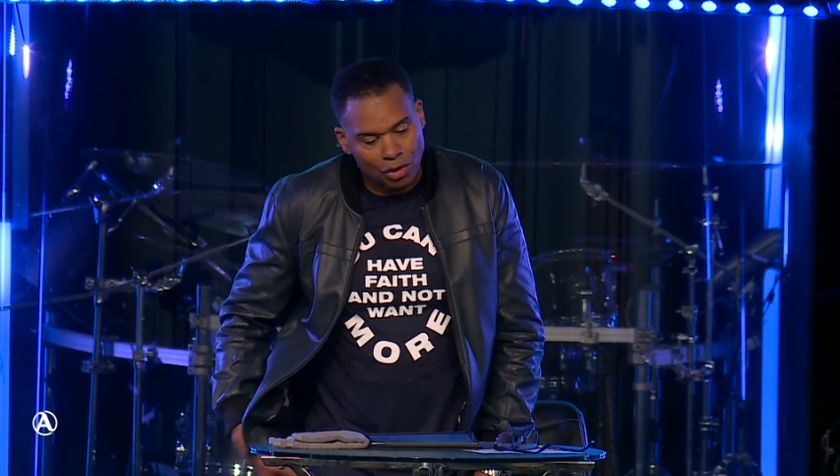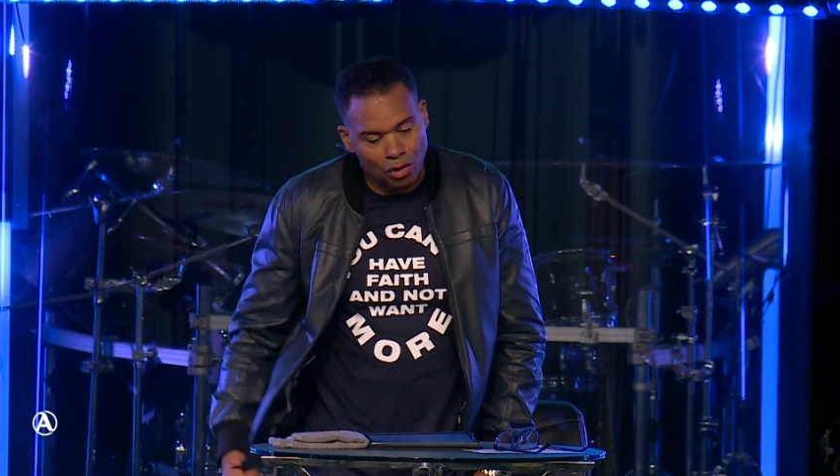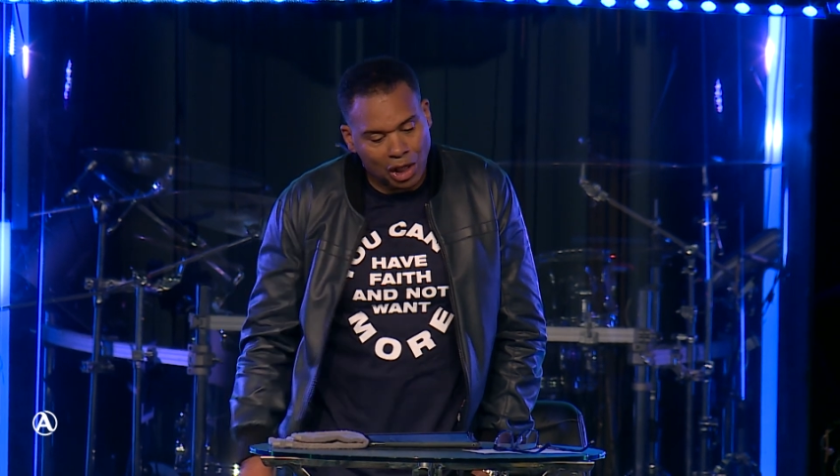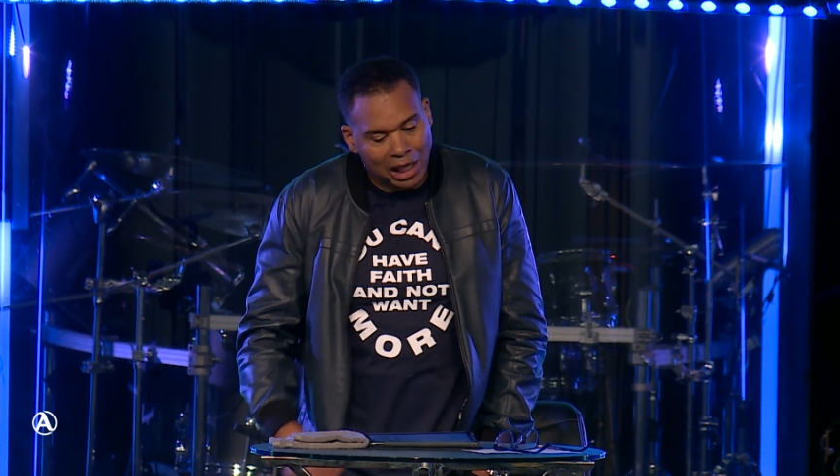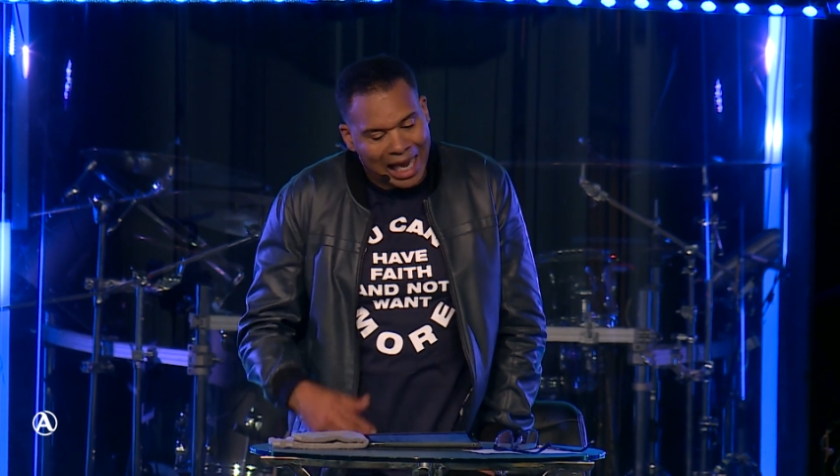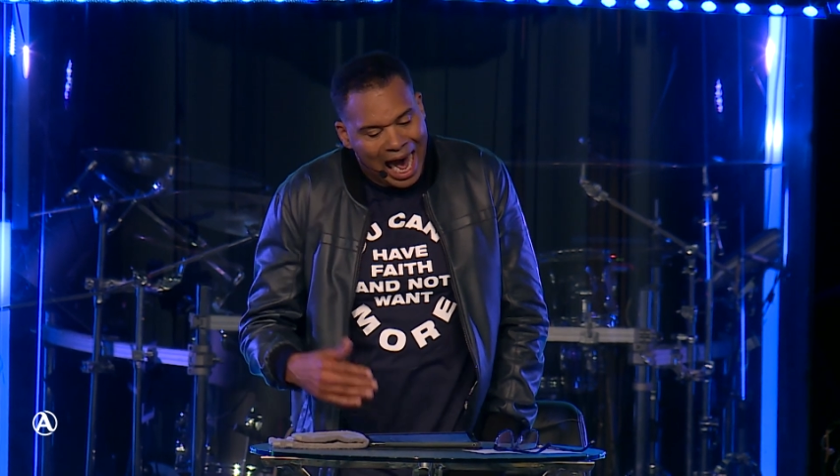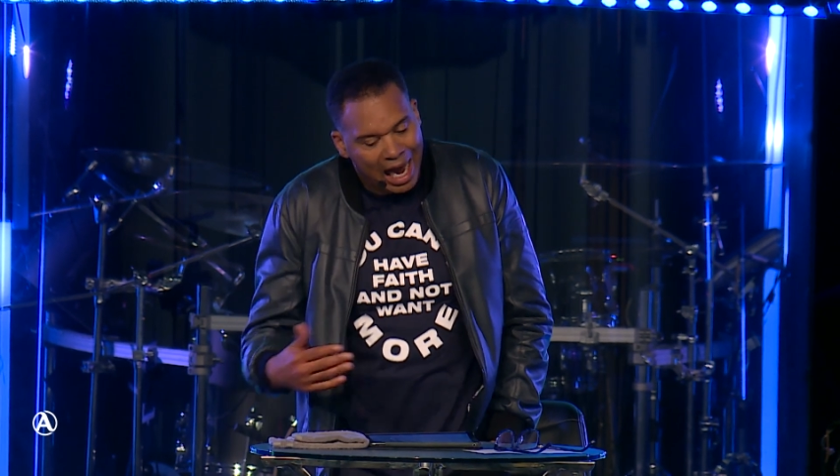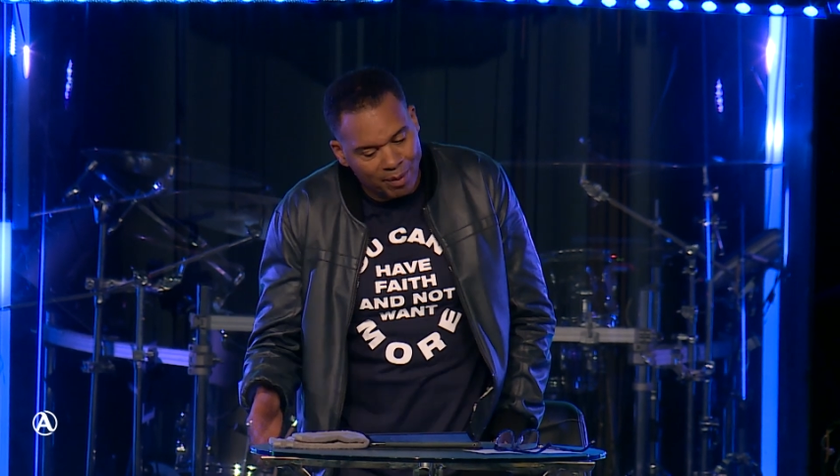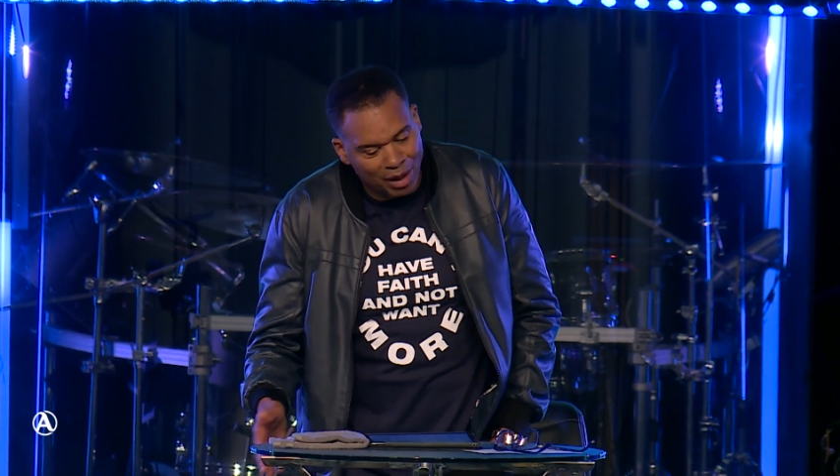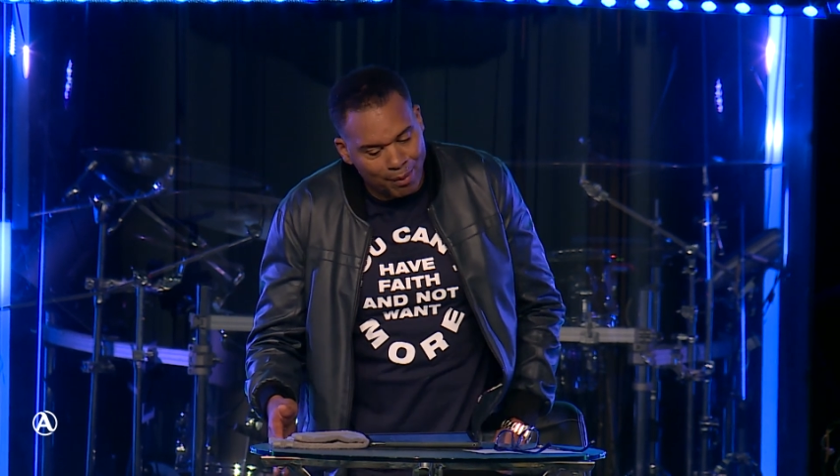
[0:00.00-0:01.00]
You
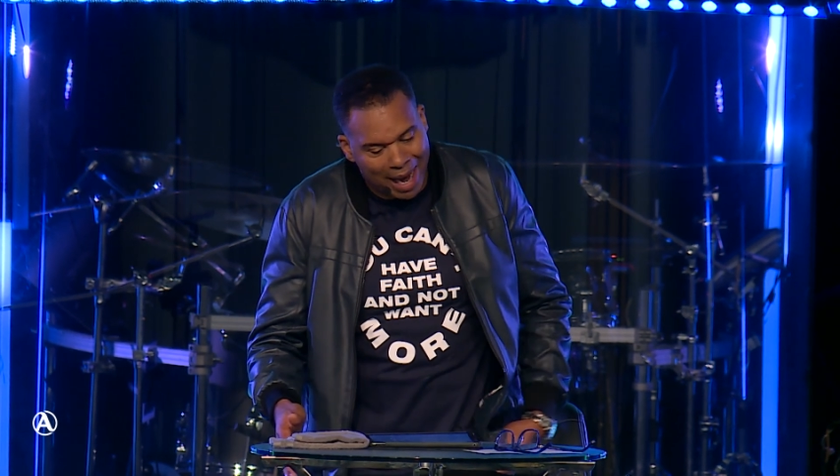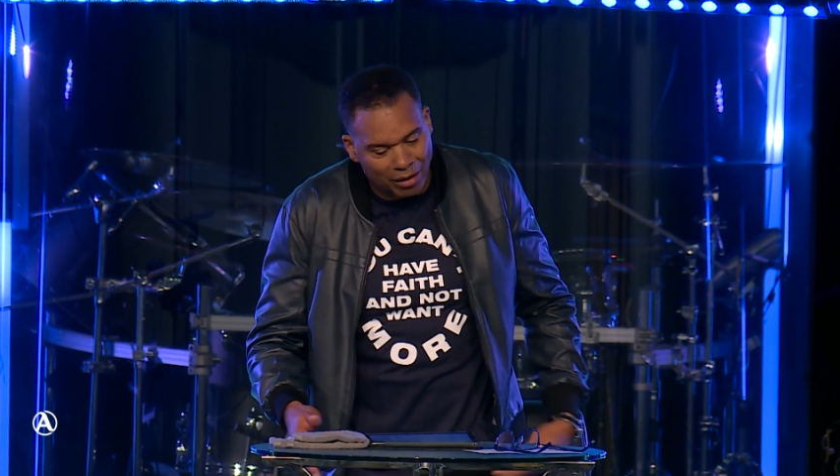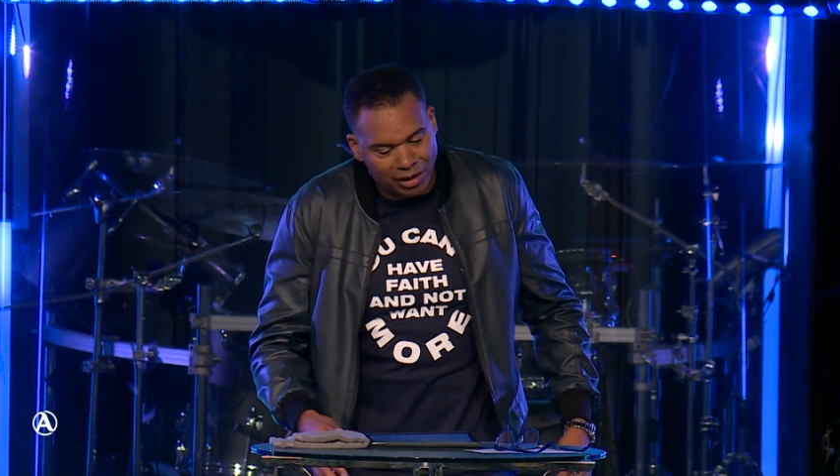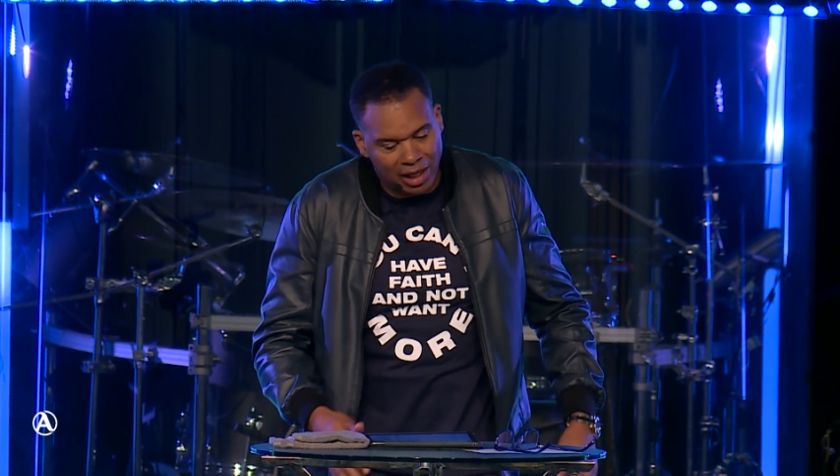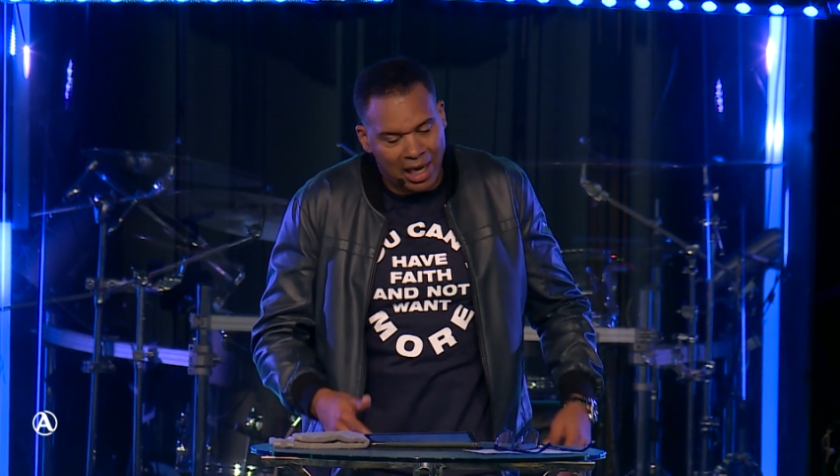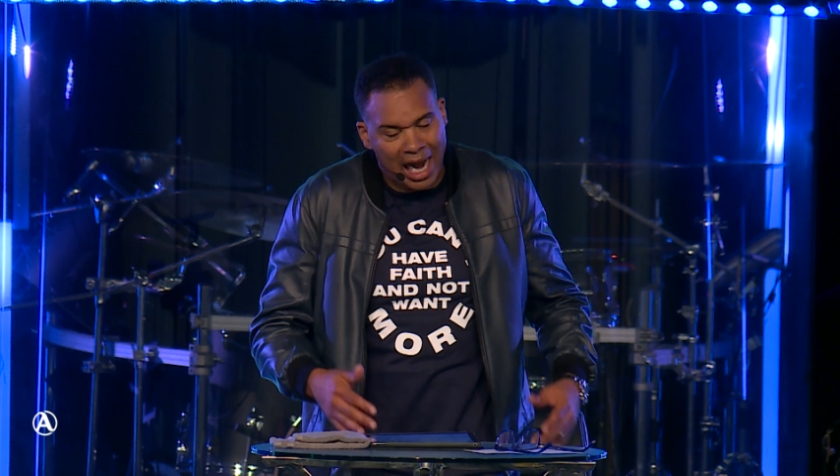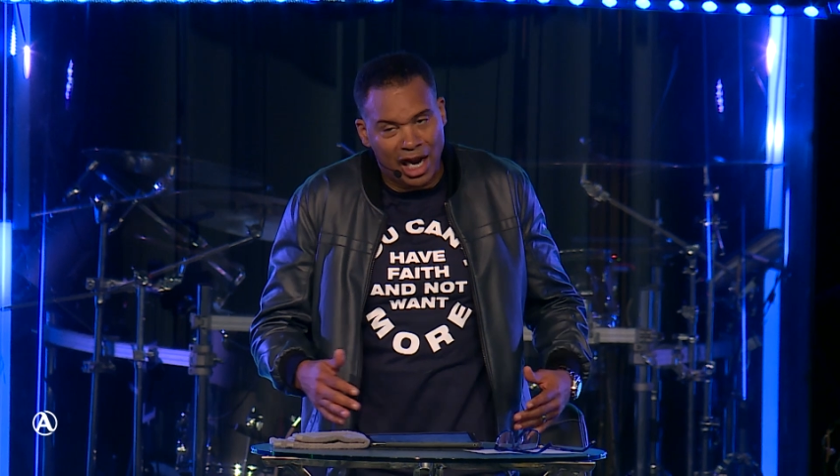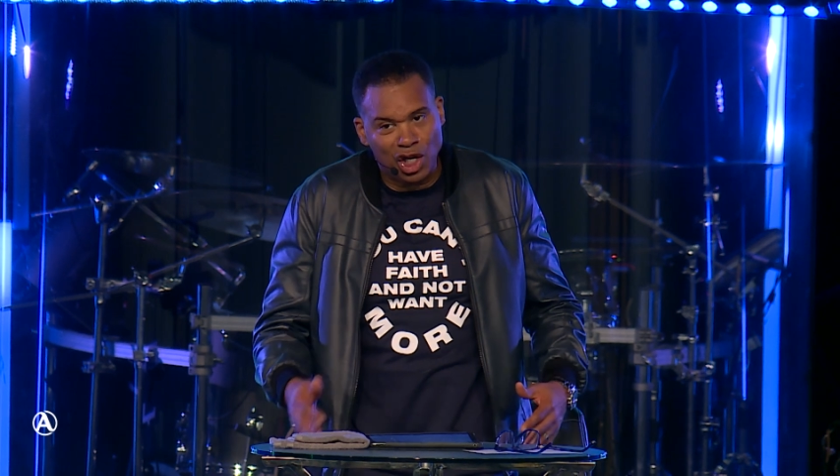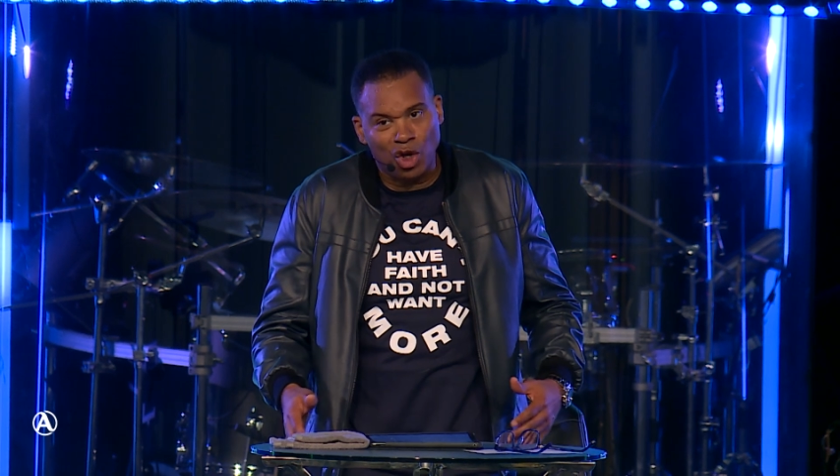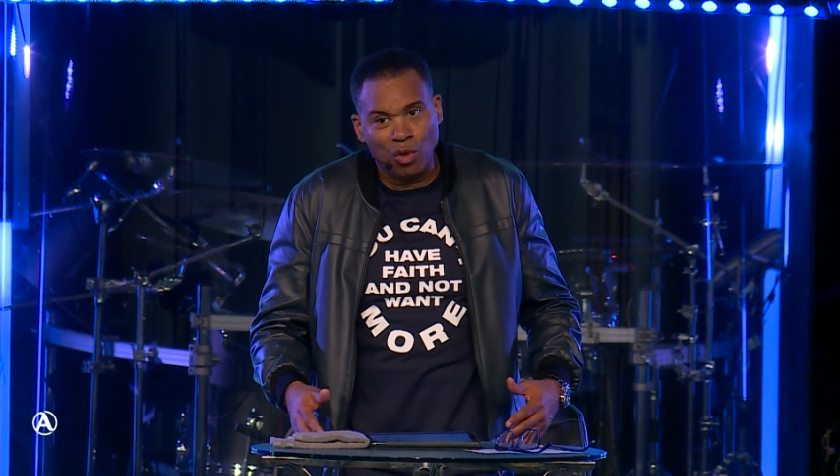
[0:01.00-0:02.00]
climb the mountain
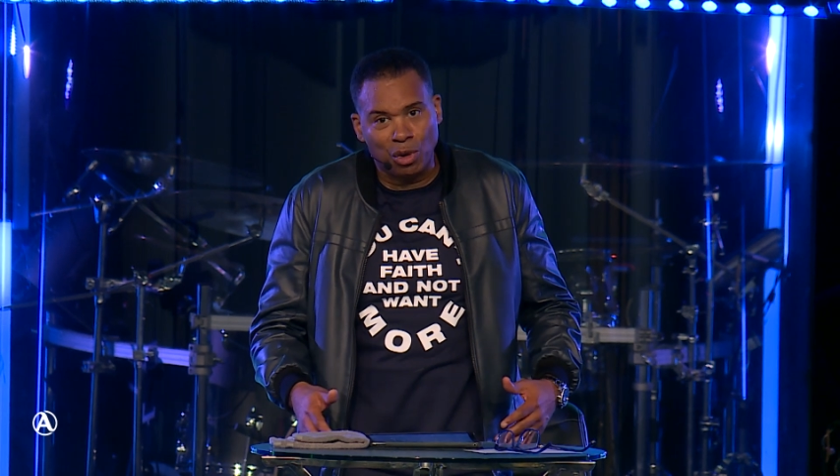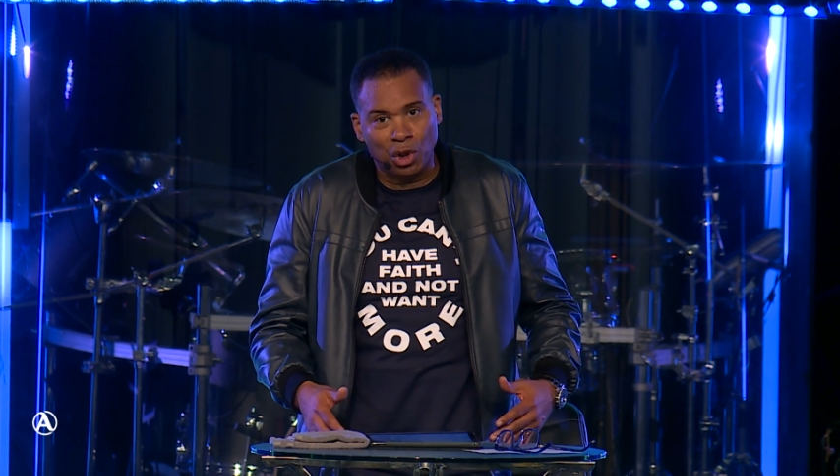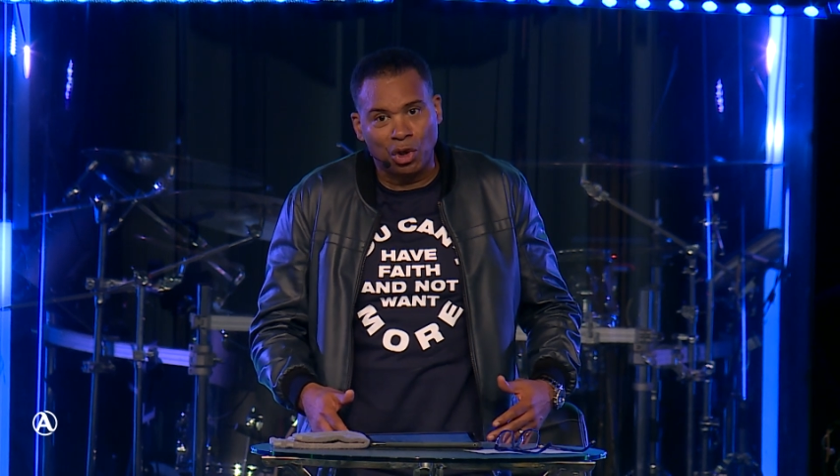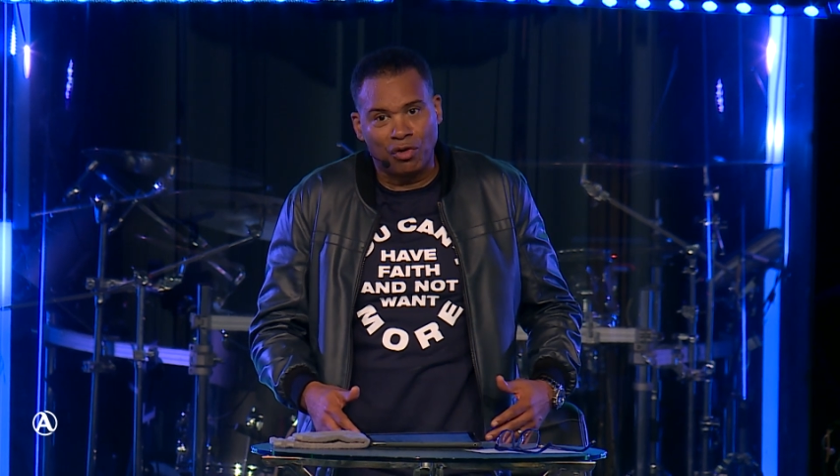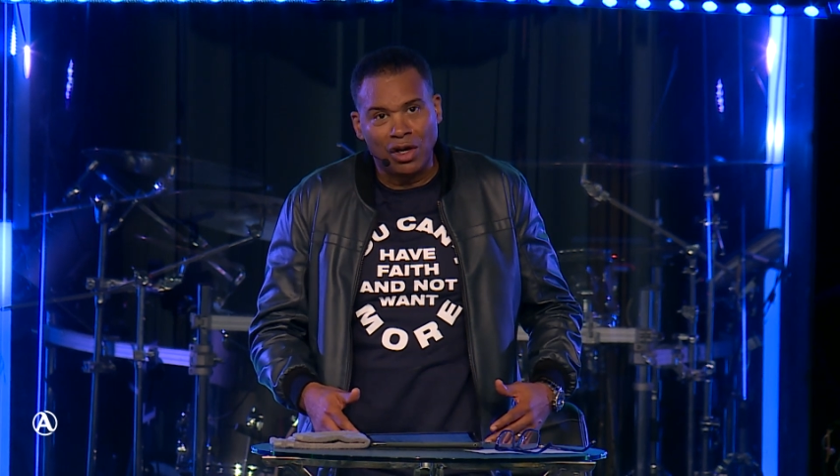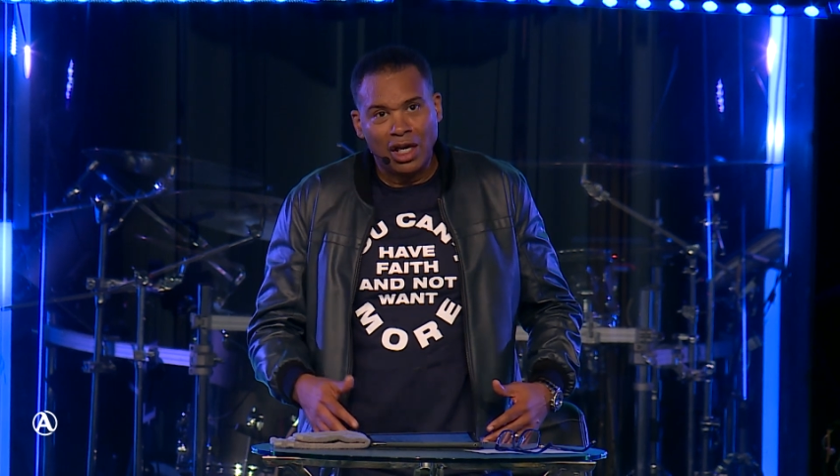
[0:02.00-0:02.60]
and you move,